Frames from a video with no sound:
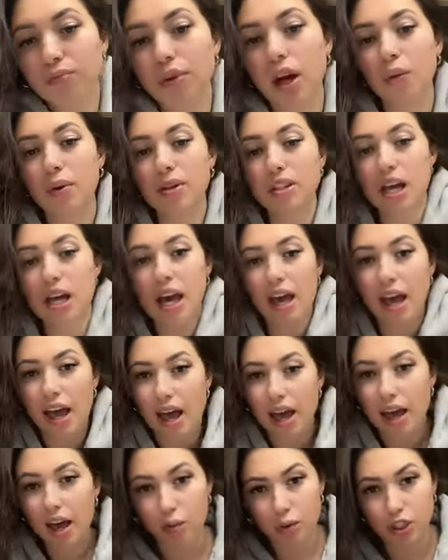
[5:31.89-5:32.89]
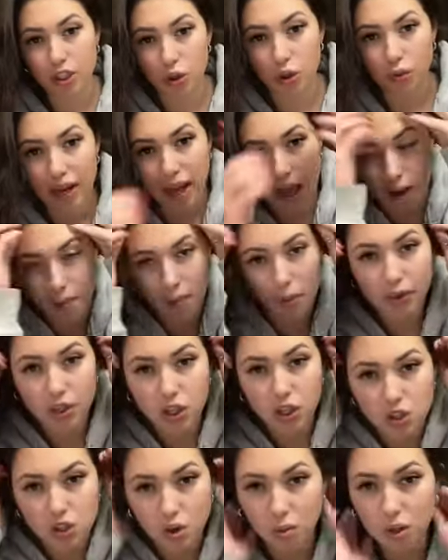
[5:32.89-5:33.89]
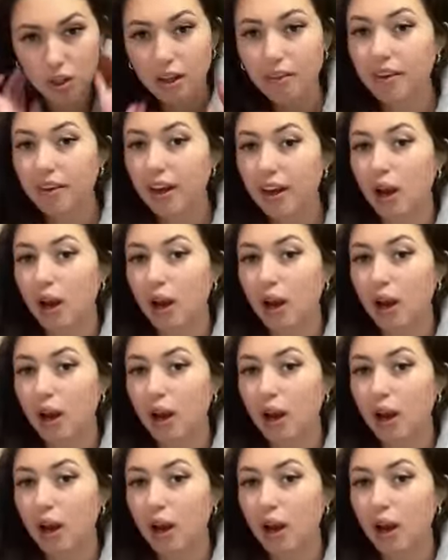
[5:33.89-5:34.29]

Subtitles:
I went to AA, I went to rehab, I went to sober living,